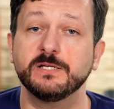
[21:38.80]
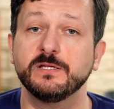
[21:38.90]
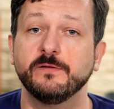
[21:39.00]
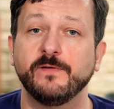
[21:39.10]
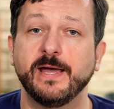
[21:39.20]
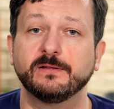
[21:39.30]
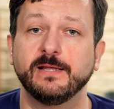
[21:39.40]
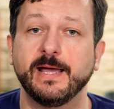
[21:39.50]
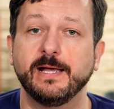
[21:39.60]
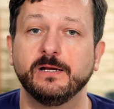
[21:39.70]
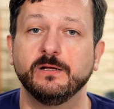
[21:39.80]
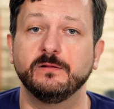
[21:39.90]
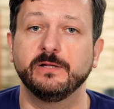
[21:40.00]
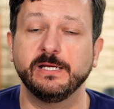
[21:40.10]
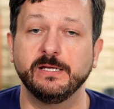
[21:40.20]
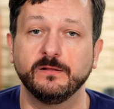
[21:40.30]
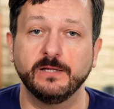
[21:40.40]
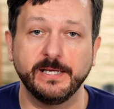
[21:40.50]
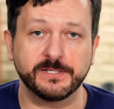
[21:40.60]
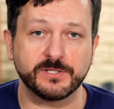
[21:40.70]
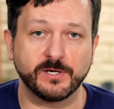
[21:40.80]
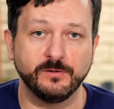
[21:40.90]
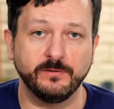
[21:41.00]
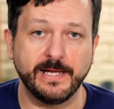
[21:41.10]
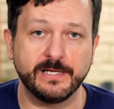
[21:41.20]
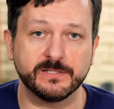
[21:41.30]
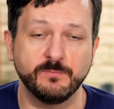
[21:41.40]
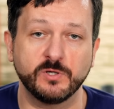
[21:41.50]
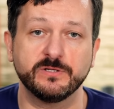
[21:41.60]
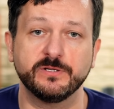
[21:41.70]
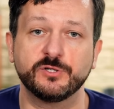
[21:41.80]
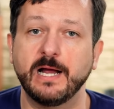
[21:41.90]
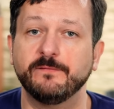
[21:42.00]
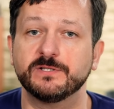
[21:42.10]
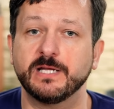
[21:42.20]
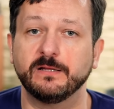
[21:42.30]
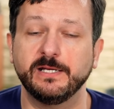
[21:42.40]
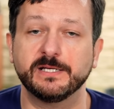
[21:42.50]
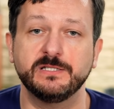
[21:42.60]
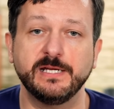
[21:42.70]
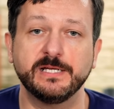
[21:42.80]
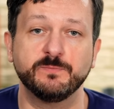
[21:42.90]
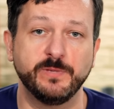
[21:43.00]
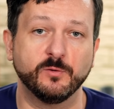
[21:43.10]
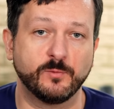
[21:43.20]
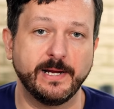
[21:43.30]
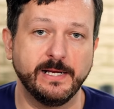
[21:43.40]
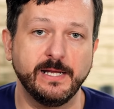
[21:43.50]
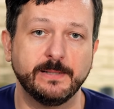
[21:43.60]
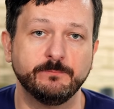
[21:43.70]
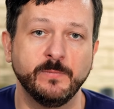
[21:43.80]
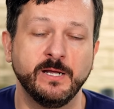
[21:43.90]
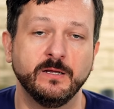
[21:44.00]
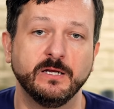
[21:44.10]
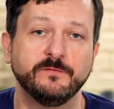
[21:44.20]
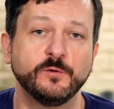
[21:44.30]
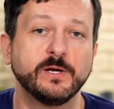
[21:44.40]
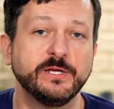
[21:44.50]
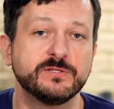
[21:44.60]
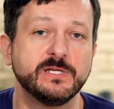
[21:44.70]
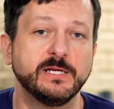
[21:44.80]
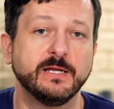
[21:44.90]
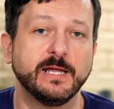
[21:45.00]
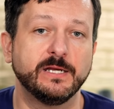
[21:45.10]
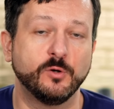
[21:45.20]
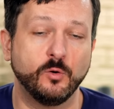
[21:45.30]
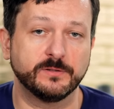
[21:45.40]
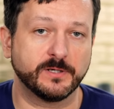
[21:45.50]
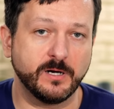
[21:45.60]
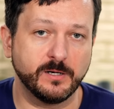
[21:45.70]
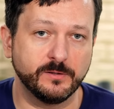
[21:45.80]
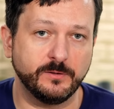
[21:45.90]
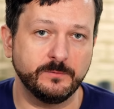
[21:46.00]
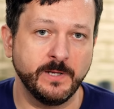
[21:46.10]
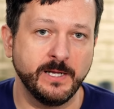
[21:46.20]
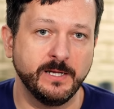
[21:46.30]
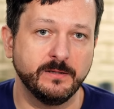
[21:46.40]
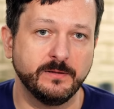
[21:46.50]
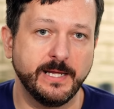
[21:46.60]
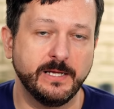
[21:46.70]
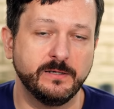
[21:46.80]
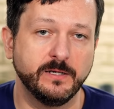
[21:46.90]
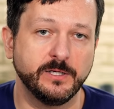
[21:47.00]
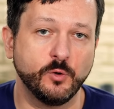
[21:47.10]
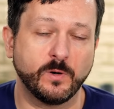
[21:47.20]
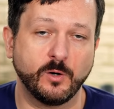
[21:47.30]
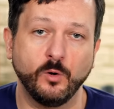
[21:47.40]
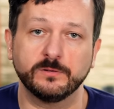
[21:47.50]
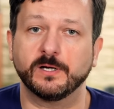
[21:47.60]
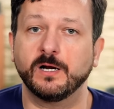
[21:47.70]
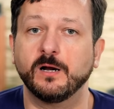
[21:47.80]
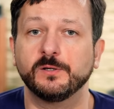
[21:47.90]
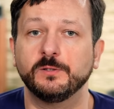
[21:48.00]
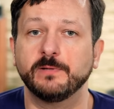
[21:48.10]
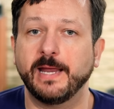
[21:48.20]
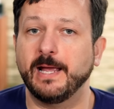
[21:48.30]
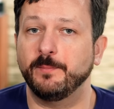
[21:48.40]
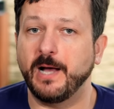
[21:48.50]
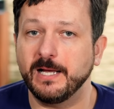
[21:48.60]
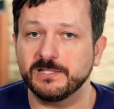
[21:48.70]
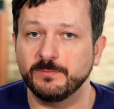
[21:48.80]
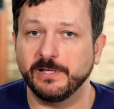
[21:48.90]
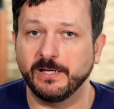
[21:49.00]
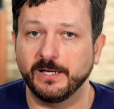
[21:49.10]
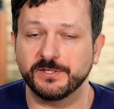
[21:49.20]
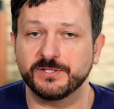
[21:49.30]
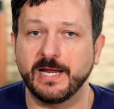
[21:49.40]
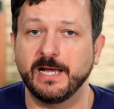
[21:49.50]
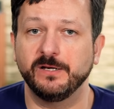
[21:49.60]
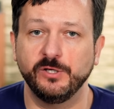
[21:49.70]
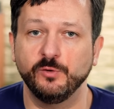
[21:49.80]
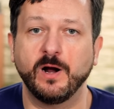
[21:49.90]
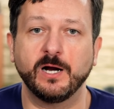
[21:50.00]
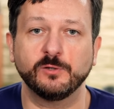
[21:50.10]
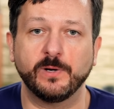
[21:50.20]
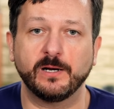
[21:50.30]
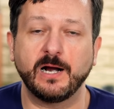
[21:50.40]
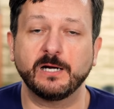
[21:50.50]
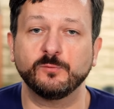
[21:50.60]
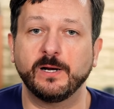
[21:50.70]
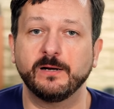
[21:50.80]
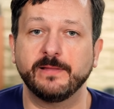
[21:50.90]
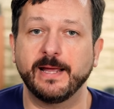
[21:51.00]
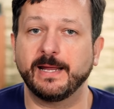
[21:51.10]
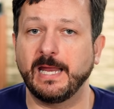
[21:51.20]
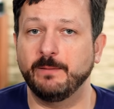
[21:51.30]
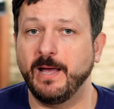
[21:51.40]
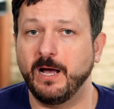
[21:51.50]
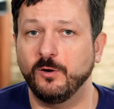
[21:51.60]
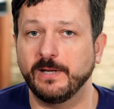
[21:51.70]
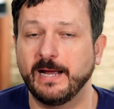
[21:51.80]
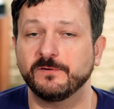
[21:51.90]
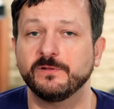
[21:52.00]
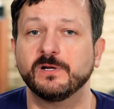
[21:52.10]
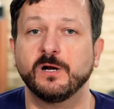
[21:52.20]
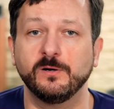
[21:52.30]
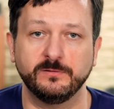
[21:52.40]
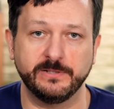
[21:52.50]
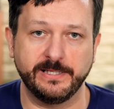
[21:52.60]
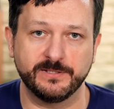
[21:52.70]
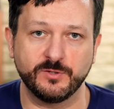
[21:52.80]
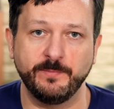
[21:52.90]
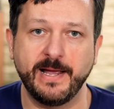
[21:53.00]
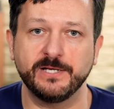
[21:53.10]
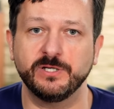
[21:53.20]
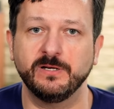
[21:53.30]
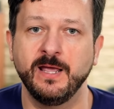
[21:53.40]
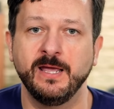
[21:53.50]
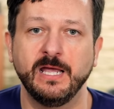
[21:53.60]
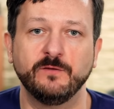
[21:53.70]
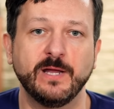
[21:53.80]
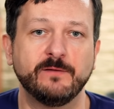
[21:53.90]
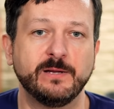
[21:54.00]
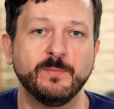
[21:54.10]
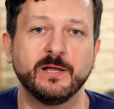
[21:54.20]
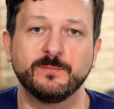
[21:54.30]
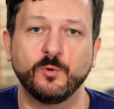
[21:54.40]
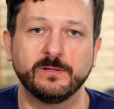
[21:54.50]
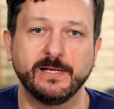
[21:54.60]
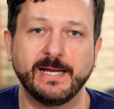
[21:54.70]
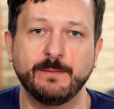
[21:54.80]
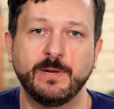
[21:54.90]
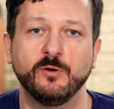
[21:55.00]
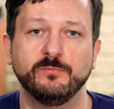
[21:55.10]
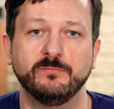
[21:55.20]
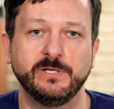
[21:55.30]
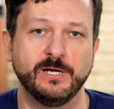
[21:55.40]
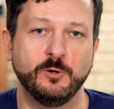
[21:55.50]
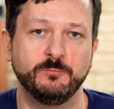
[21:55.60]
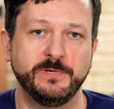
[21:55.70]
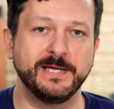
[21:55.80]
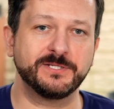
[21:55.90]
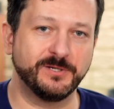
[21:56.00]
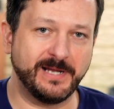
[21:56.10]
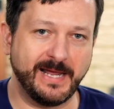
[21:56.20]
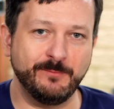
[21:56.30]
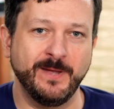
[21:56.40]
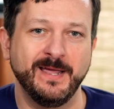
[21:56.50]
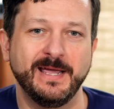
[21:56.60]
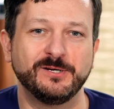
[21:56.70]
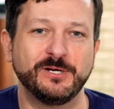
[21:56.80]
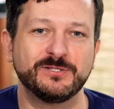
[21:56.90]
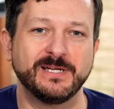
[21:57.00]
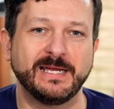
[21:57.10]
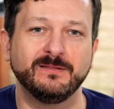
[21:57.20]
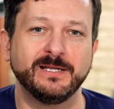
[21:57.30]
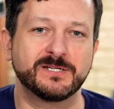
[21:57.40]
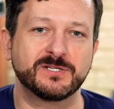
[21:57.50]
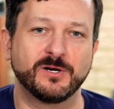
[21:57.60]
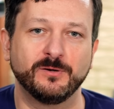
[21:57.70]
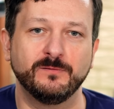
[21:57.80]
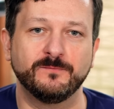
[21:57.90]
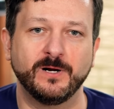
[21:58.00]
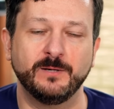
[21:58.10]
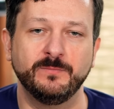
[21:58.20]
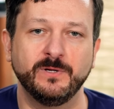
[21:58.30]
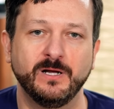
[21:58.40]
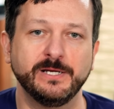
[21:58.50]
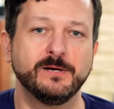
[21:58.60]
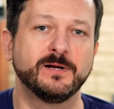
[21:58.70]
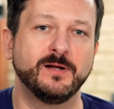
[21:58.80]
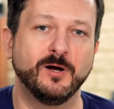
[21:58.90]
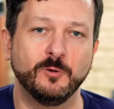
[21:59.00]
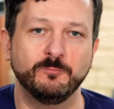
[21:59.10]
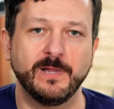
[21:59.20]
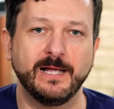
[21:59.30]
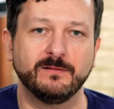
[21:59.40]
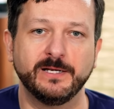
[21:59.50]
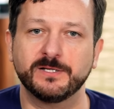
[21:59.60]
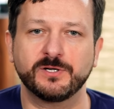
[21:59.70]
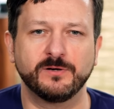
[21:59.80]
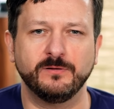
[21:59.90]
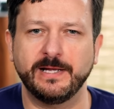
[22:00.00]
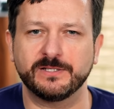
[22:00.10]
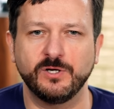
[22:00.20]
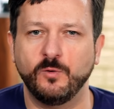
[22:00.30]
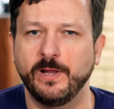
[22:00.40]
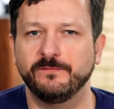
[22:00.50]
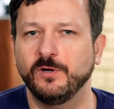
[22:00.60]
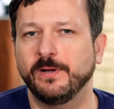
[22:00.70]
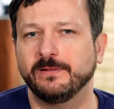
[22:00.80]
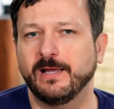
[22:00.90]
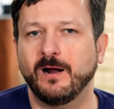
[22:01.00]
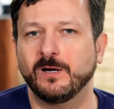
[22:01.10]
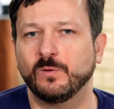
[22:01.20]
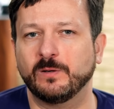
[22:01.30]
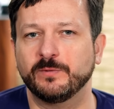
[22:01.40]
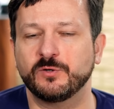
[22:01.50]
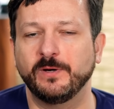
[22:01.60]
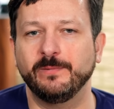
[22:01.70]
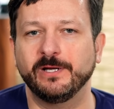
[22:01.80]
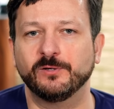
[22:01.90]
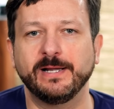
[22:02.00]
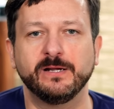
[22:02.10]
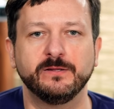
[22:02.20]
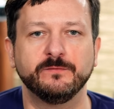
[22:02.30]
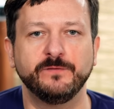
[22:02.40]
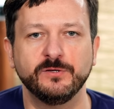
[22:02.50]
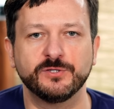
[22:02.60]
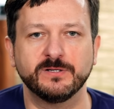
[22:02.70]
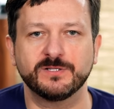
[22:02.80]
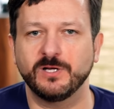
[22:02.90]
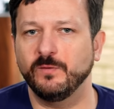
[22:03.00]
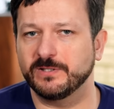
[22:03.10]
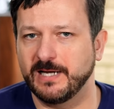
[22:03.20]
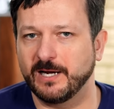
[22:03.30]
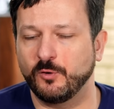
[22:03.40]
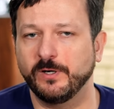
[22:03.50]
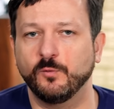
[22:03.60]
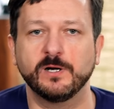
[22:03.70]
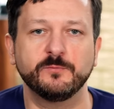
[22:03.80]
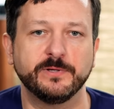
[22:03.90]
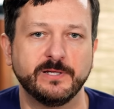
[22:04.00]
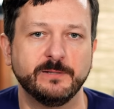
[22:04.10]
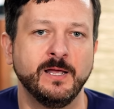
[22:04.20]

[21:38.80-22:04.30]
of the fact that the Linux kernel has most of the drivers that Linux needs built right in, if you're using an older kernel, then your older kernel can't possibly understand new hardware, hardware that came out after the kernel did. So imagine if you have a motherboard that came out, you know, yesterday and you're using a Linux kernel from a year ago. That Linux kernel has no way of knowing that hardware was going to be created in the future, so it's not going to work with it.